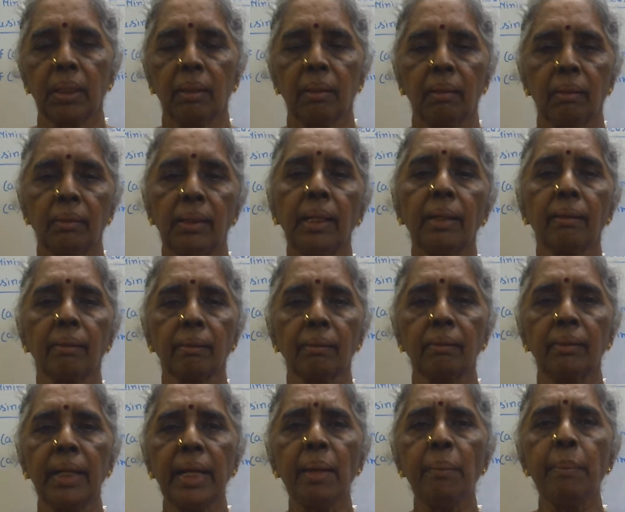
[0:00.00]
There are
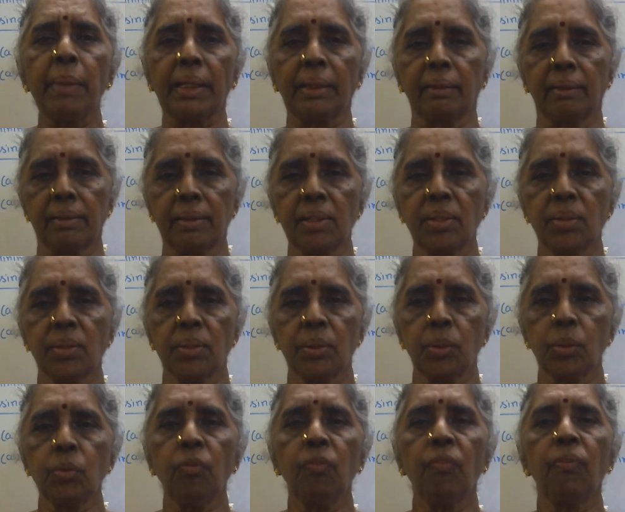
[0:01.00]
three methods
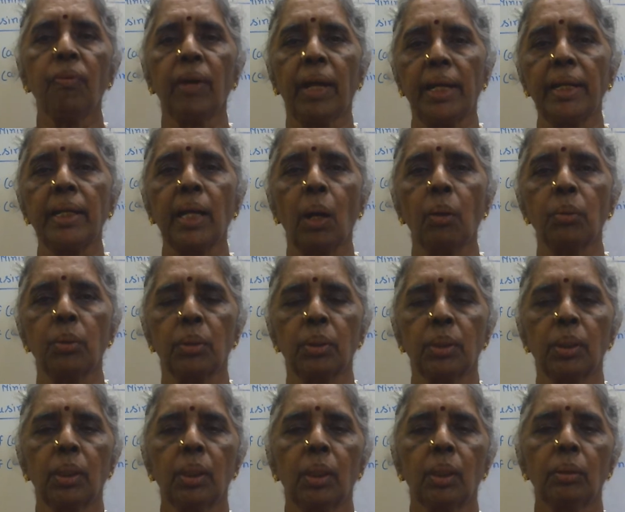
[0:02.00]
to find out
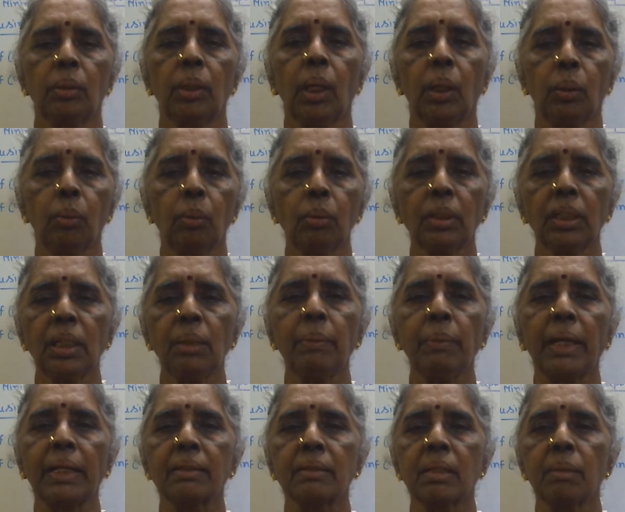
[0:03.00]
the local
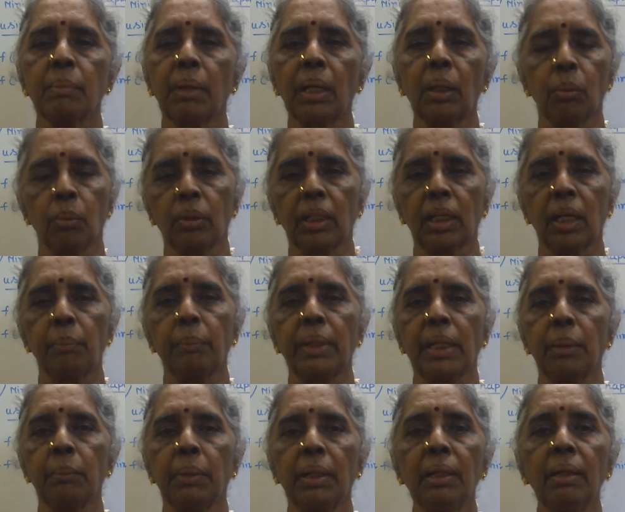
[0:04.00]
maxima, local
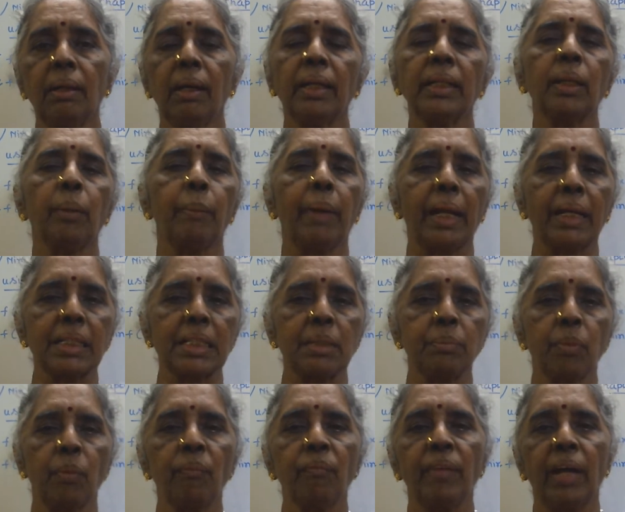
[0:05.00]
minima, and the
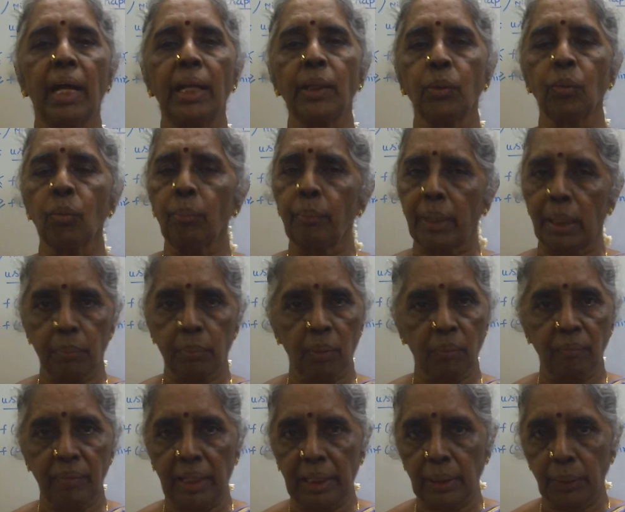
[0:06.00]
maximum value, minimum
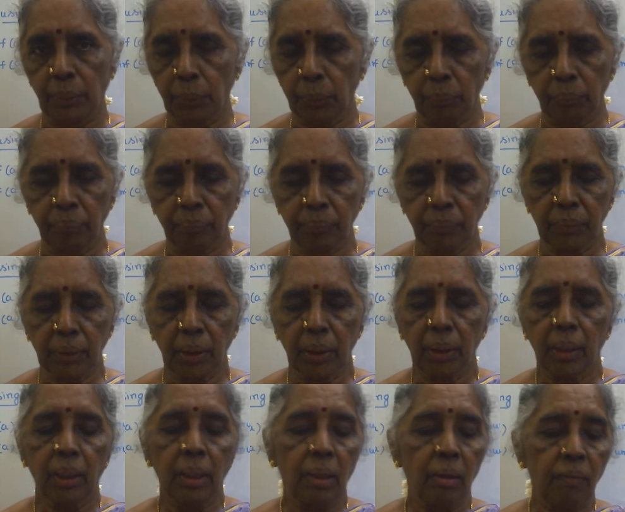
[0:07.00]
value.
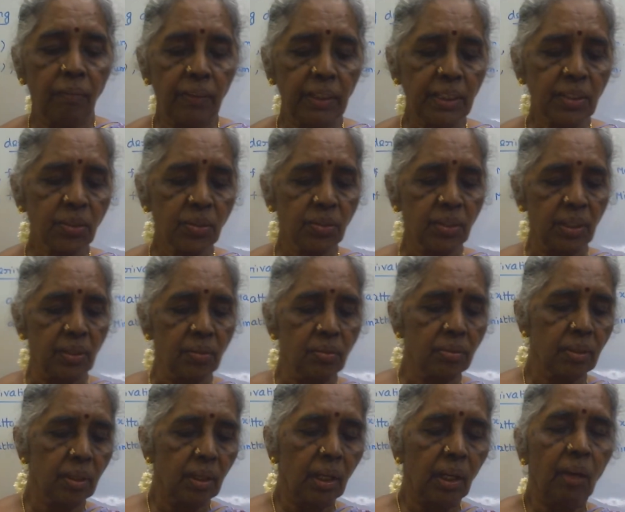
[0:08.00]
First is
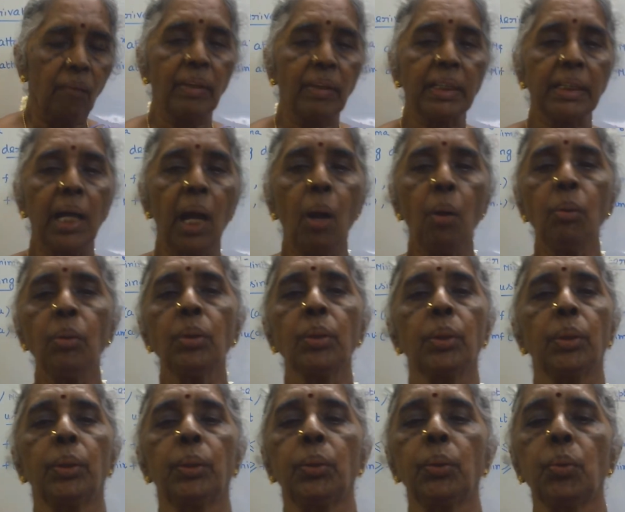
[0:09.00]
without
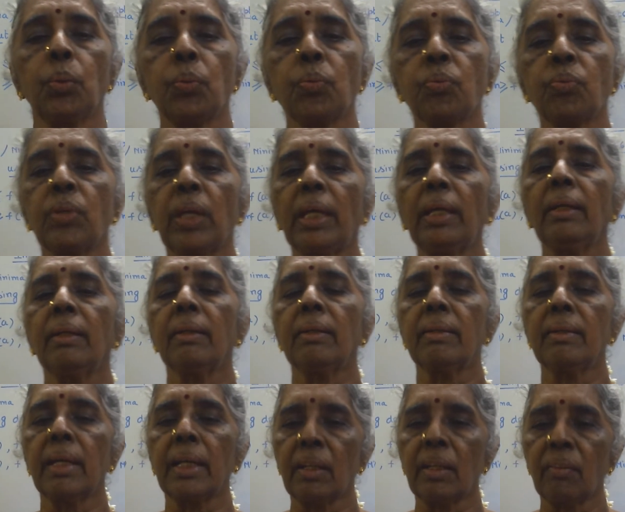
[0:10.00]
using
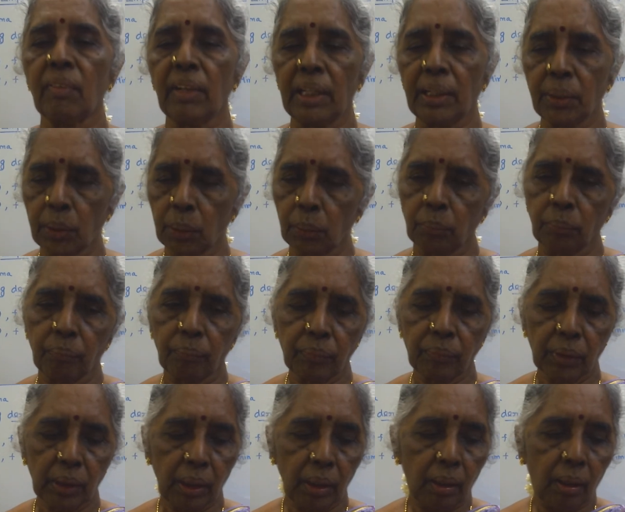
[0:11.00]
derivative.
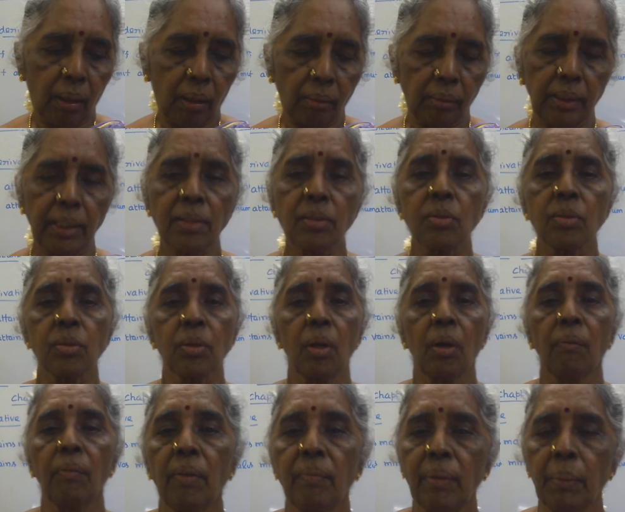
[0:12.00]
This
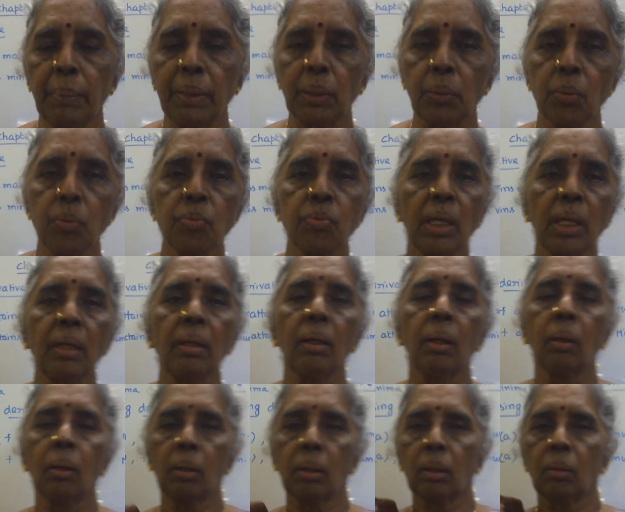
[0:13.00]
we be using
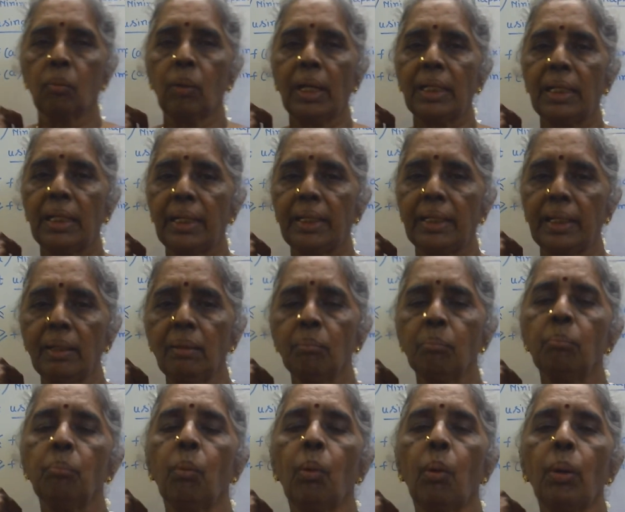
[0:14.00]
only in
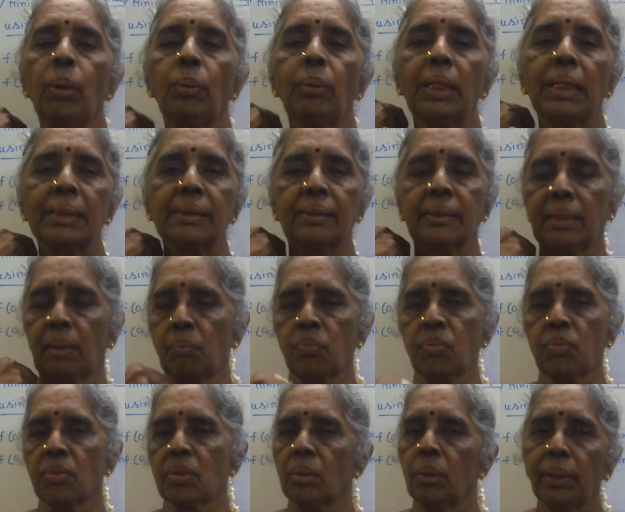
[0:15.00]
modulus sums.
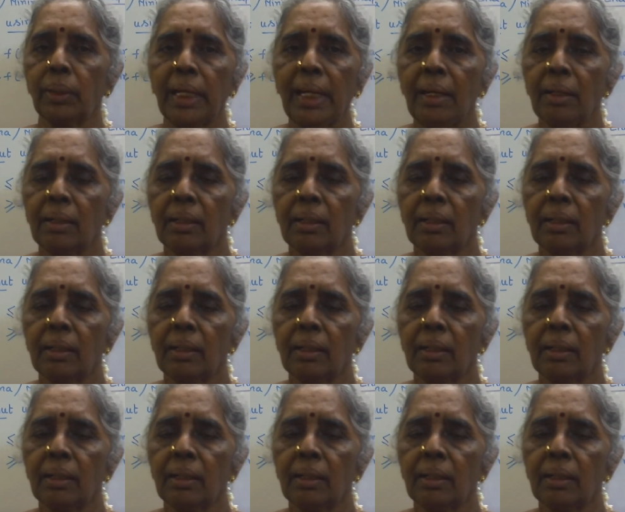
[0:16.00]
Okay.